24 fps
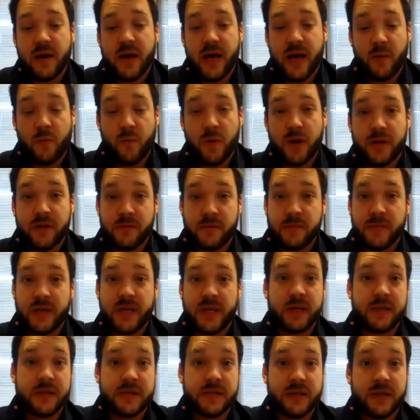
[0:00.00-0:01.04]
And one of them
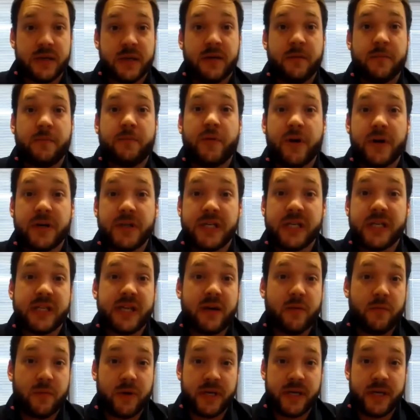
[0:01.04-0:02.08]
is a project
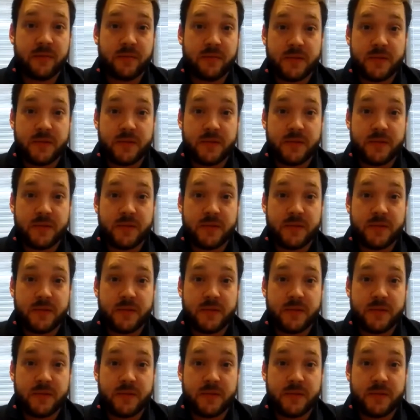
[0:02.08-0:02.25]
that we're